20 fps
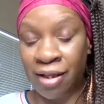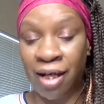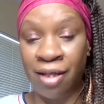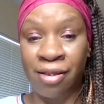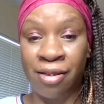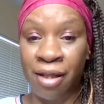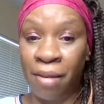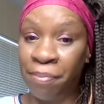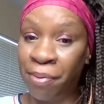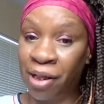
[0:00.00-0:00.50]

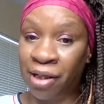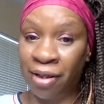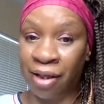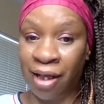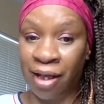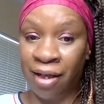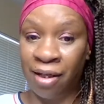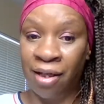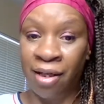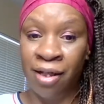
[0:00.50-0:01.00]
And
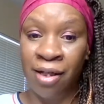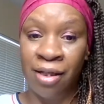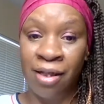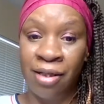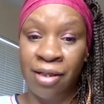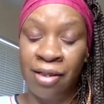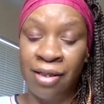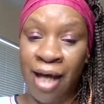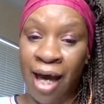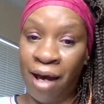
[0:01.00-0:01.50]
typically,
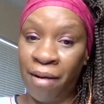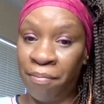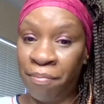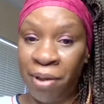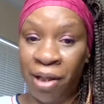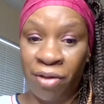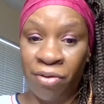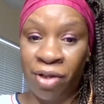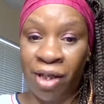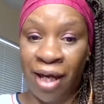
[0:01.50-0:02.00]
satin
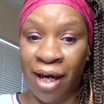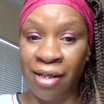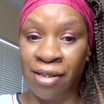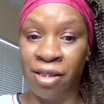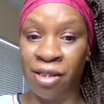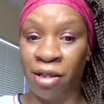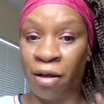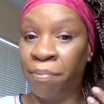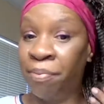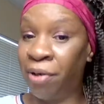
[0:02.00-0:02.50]

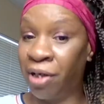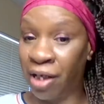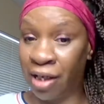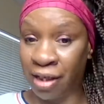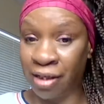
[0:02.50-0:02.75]
pillowcases are pretty